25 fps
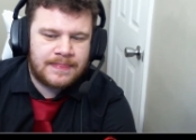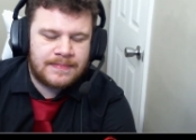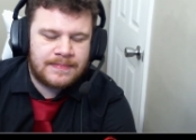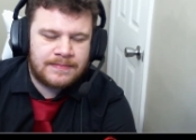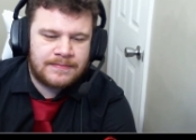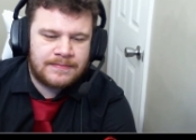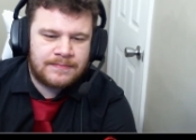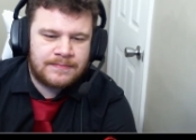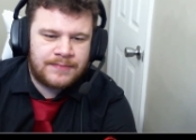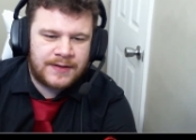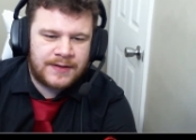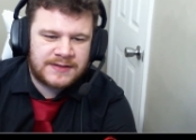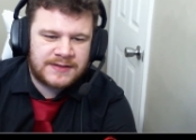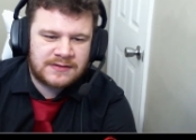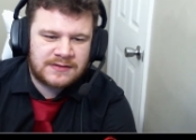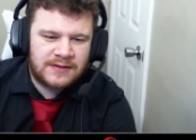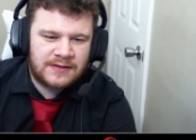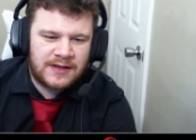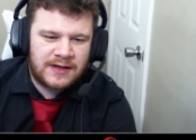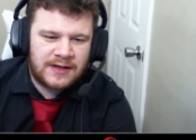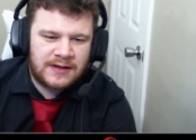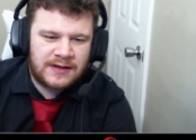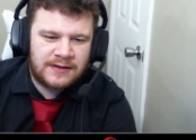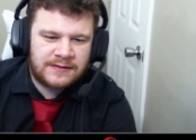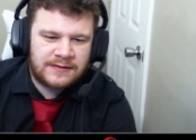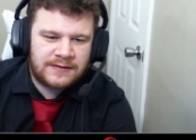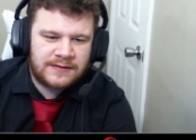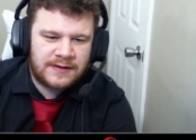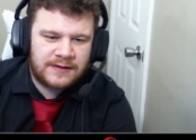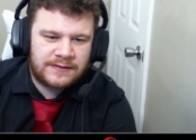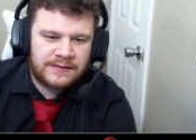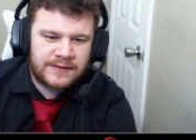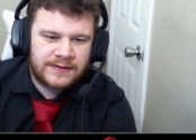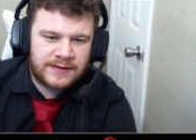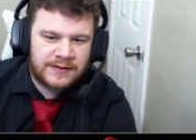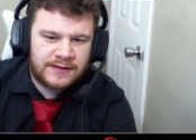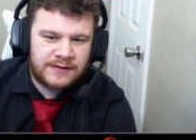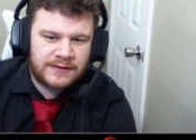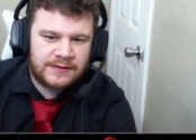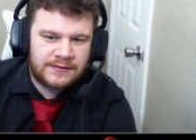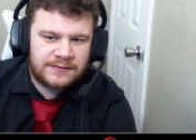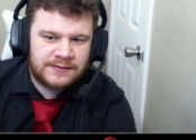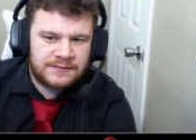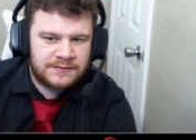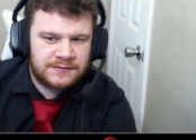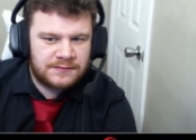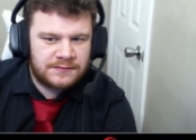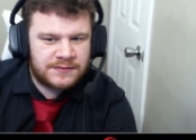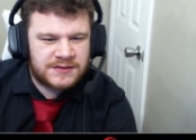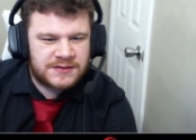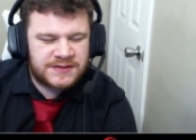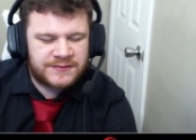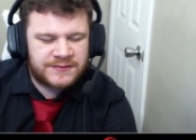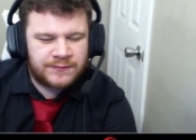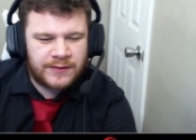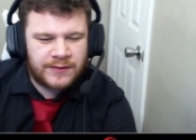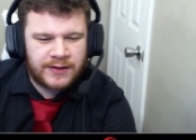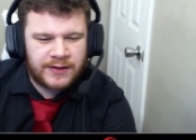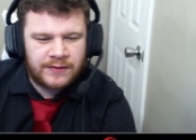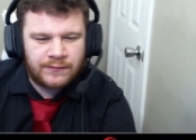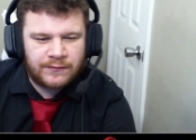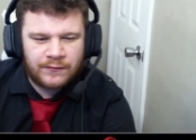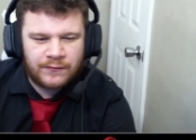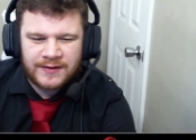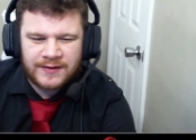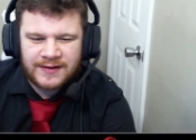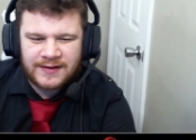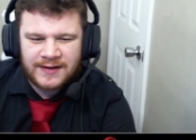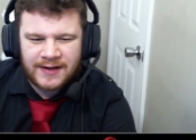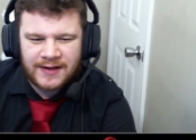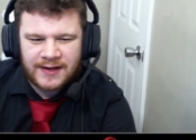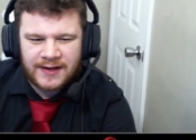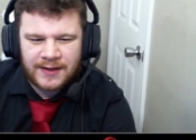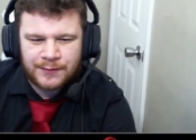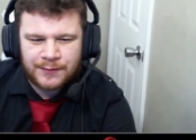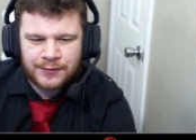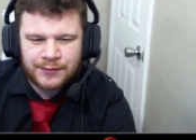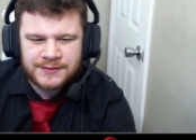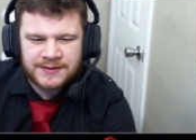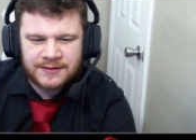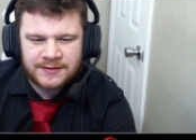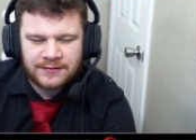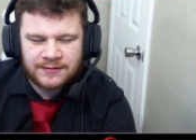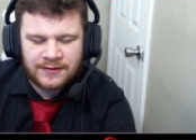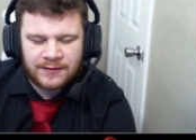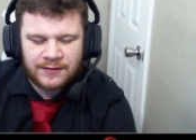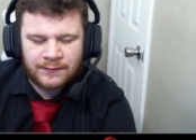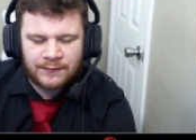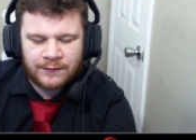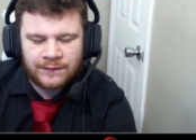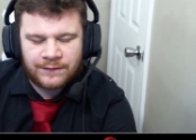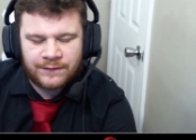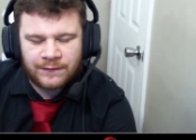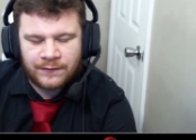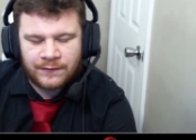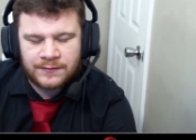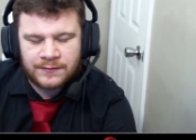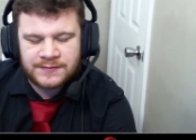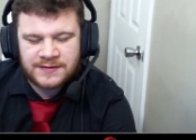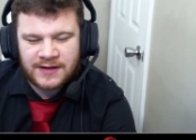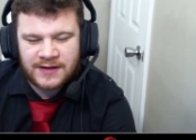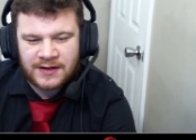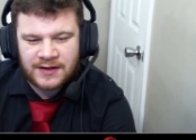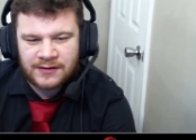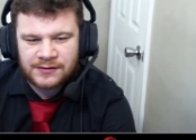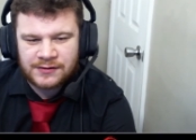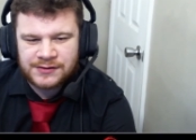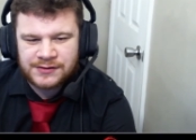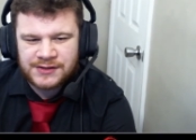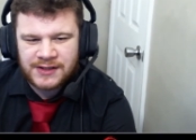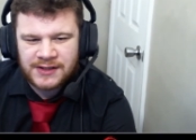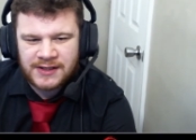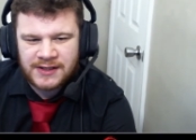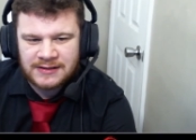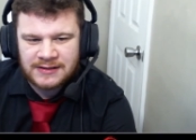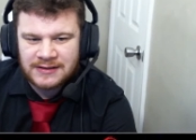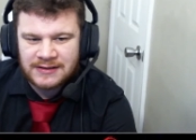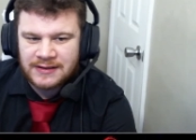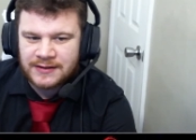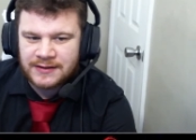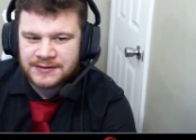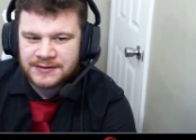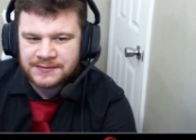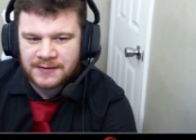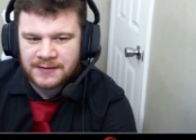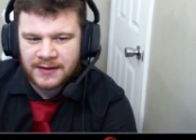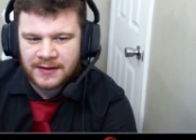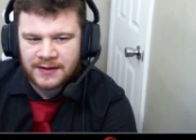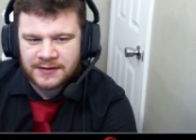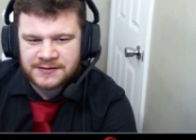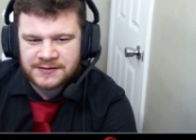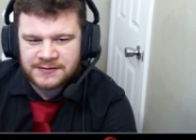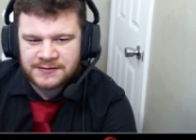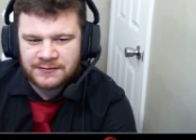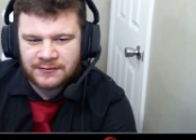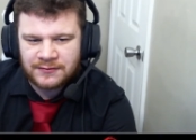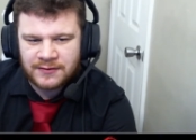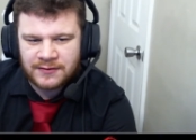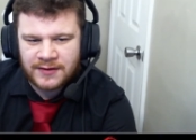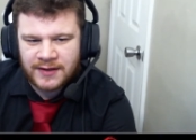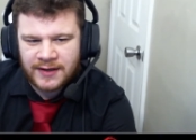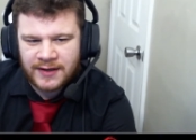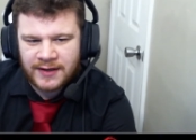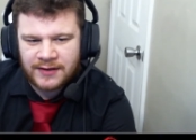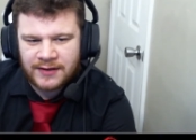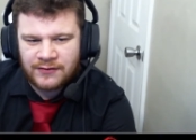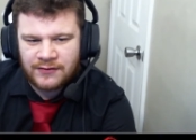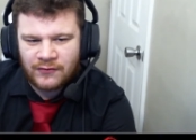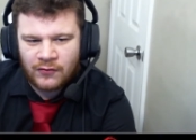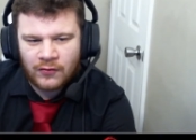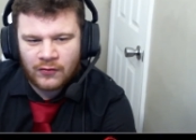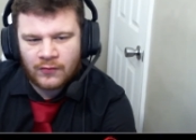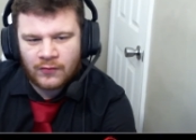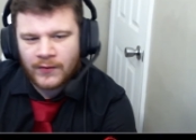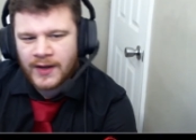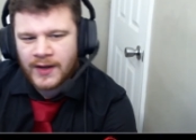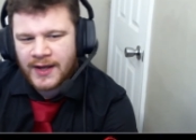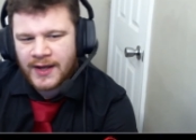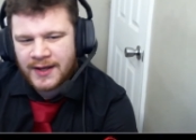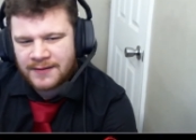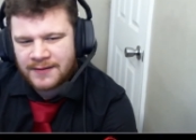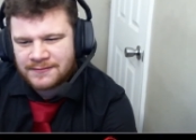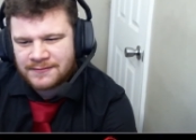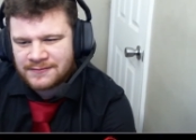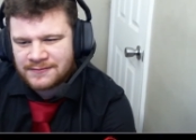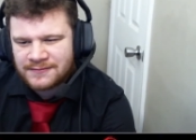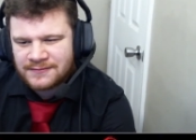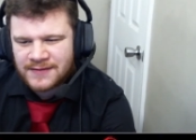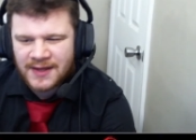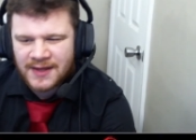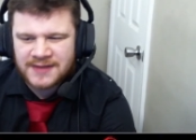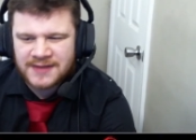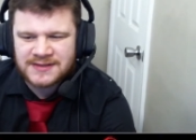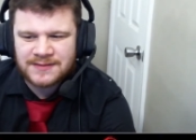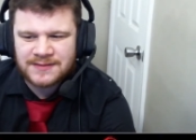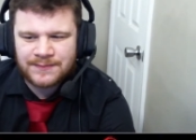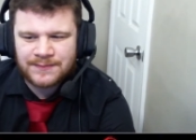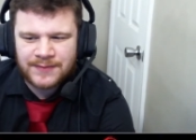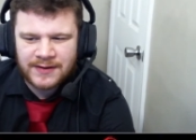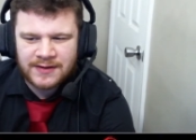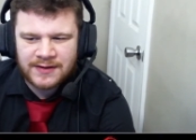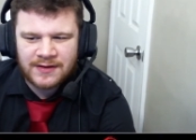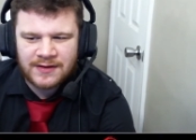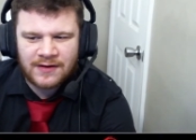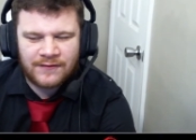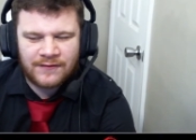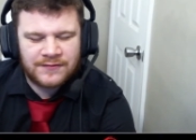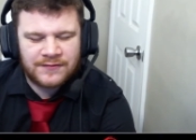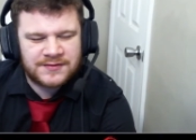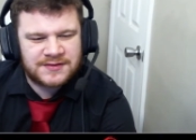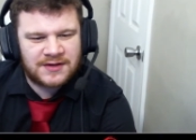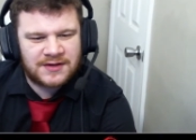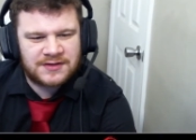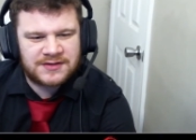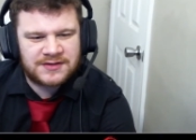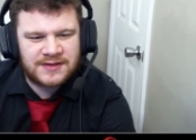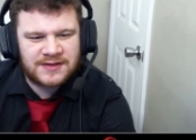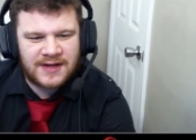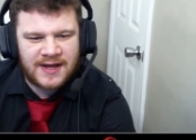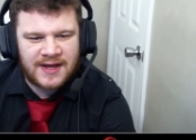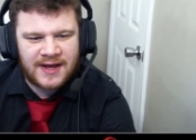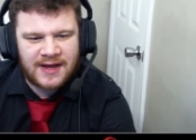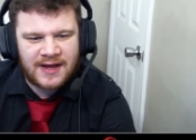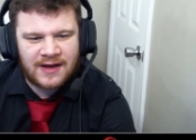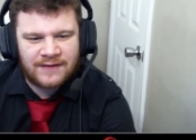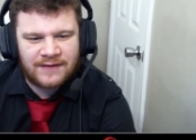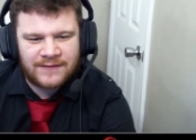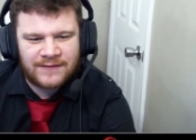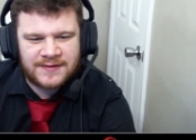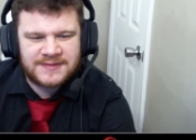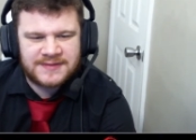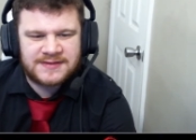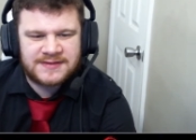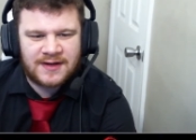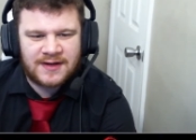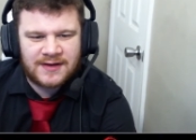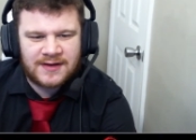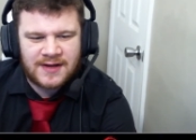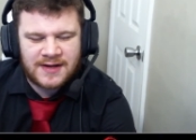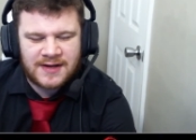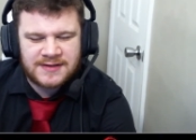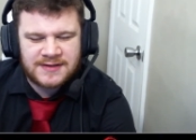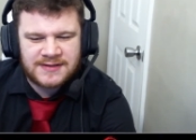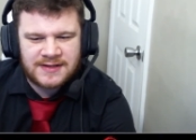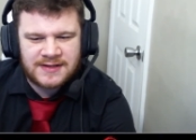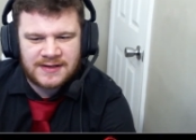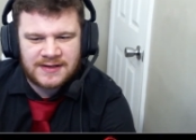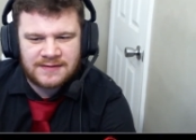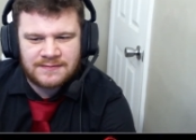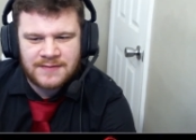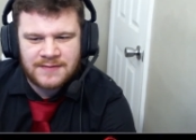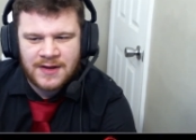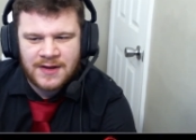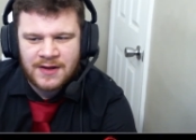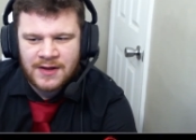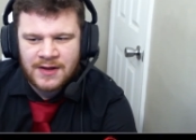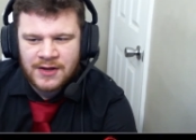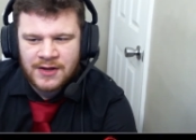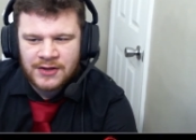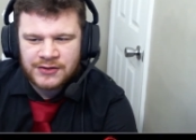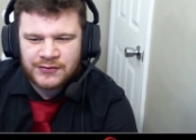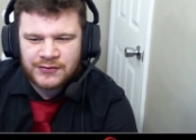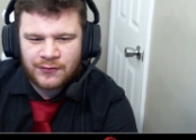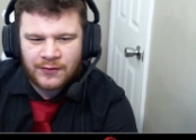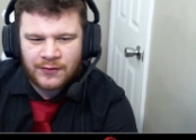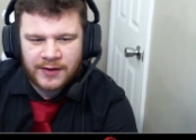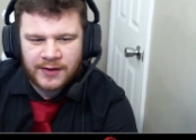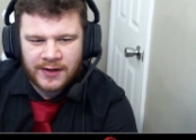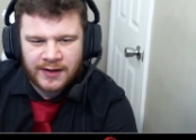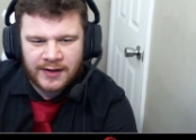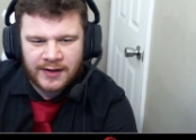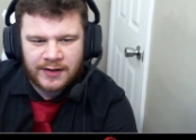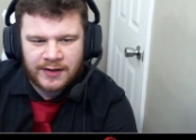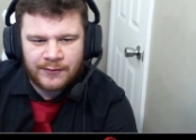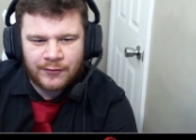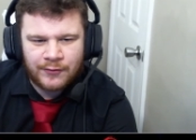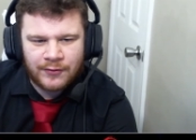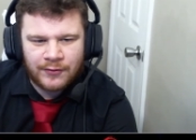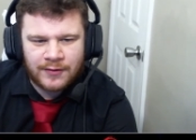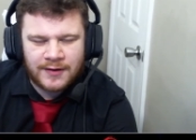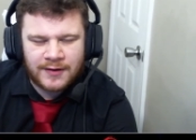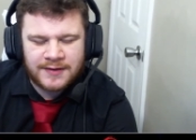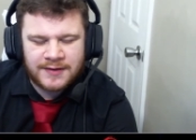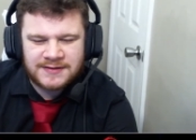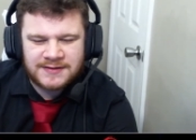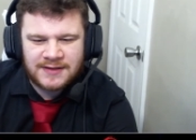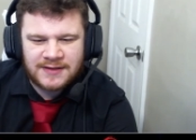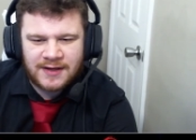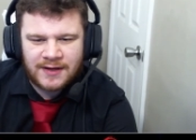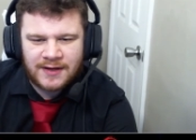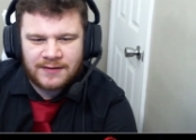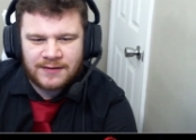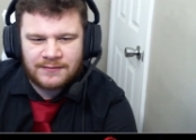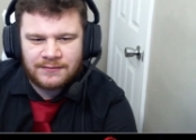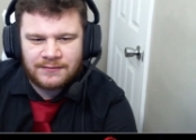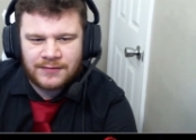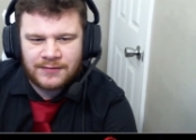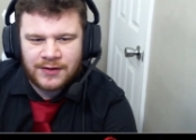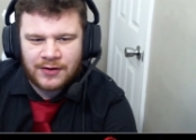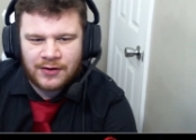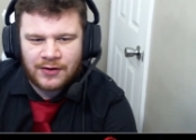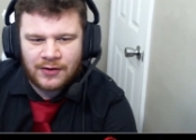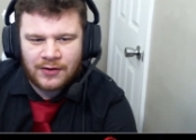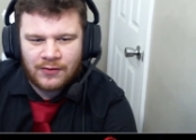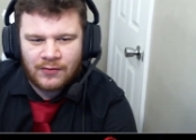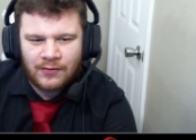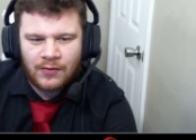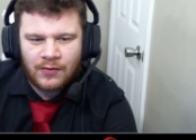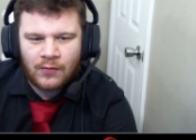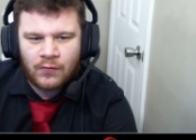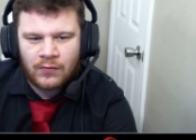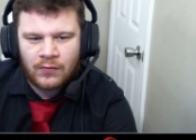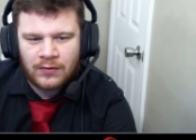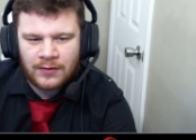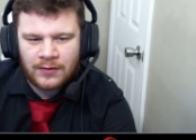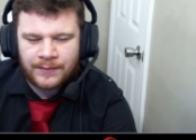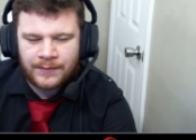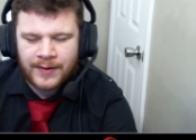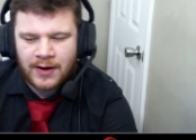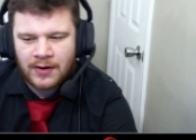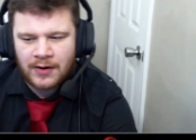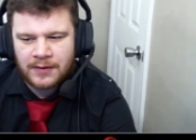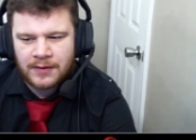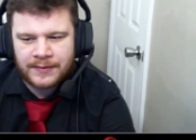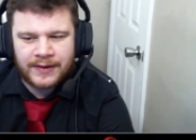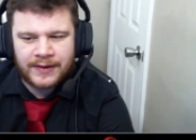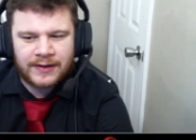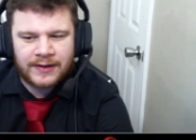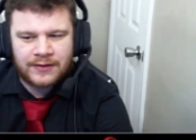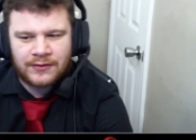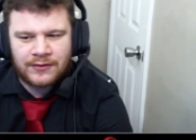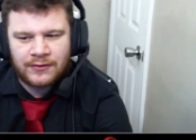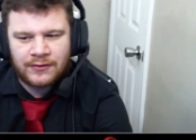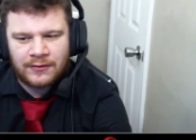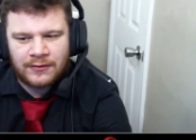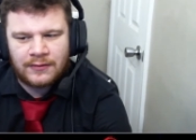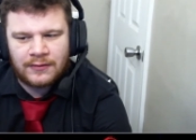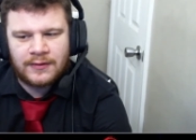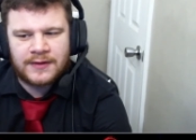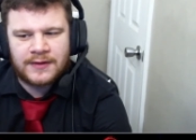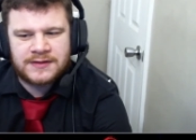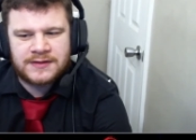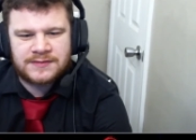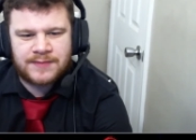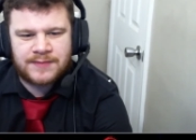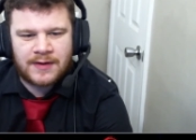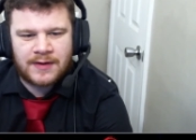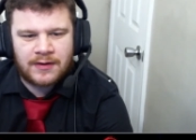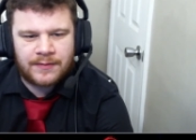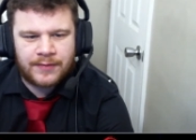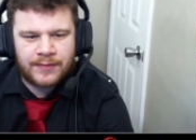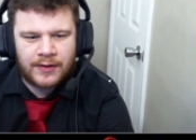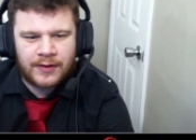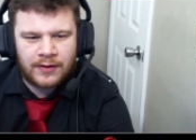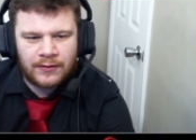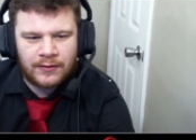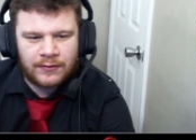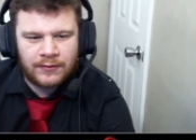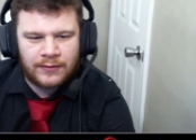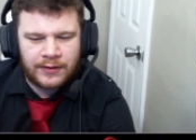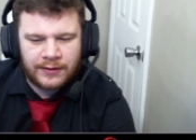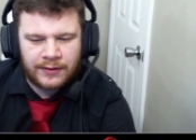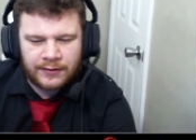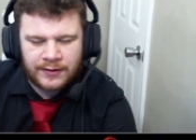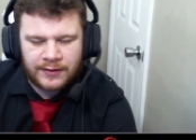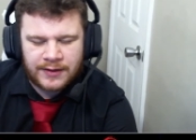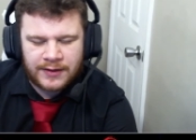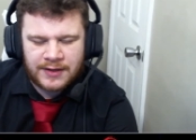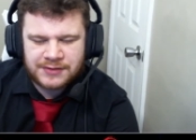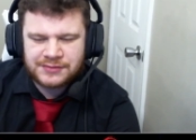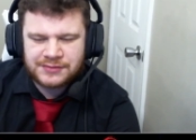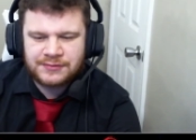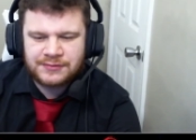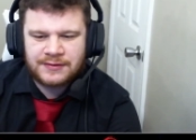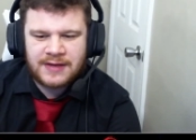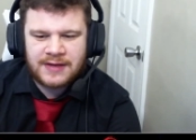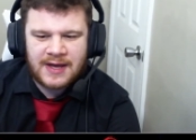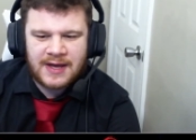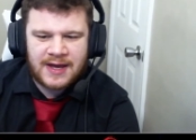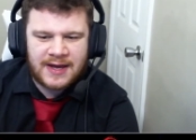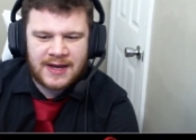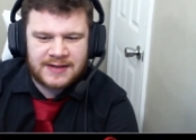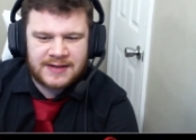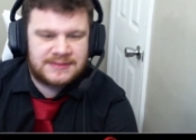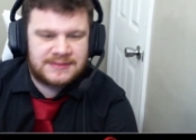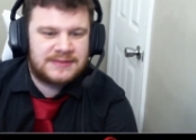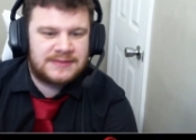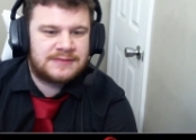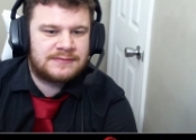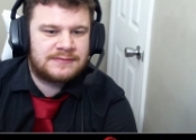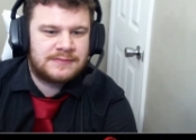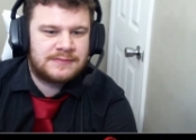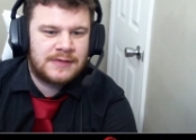basically anything that Sweden would need, particularly in reforms of energy, it's right next door in Norway. That's a big conversation to have. It's not 1920 anymore. It's not, you know, a world powered by coal. It's powered by oil and natural gas. And